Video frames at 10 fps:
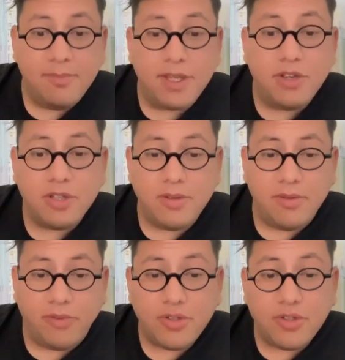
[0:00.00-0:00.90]
because
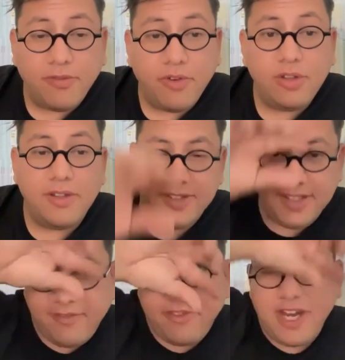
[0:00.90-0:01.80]
first of all,
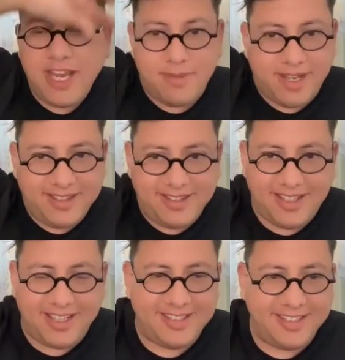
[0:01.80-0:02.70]
the frame
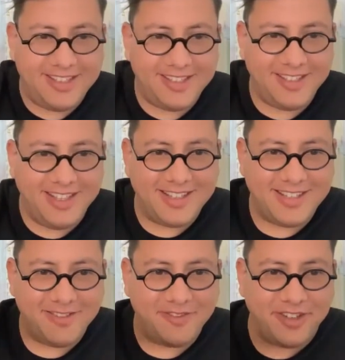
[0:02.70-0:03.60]
idea I think
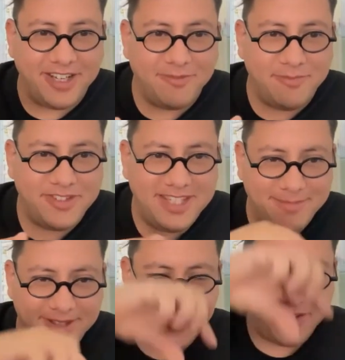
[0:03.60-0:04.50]
is very
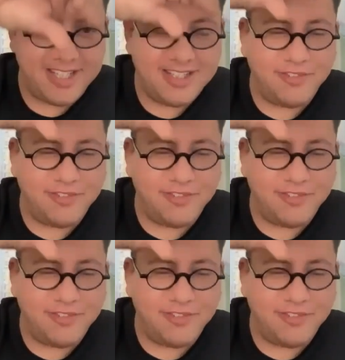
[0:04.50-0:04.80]
similar, right?